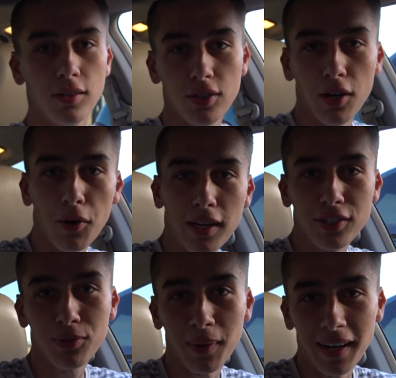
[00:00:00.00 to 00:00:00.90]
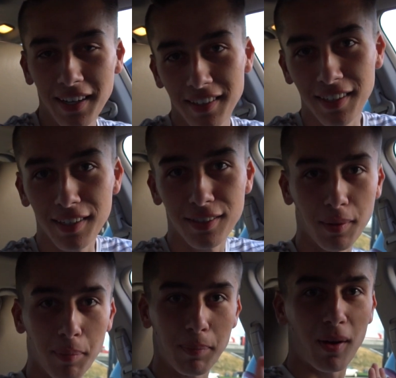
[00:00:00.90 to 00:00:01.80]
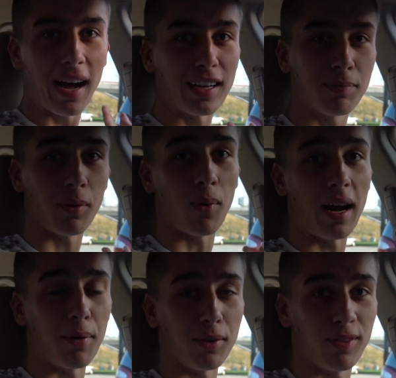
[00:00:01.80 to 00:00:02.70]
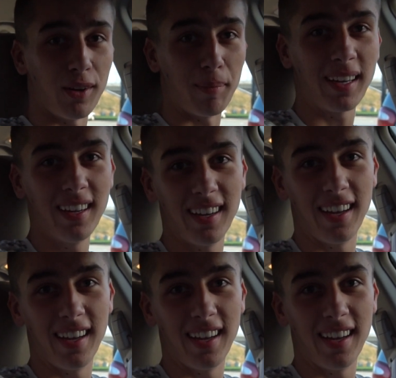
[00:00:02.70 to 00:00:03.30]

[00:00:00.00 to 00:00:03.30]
So I just ran into some people asked me why I was filming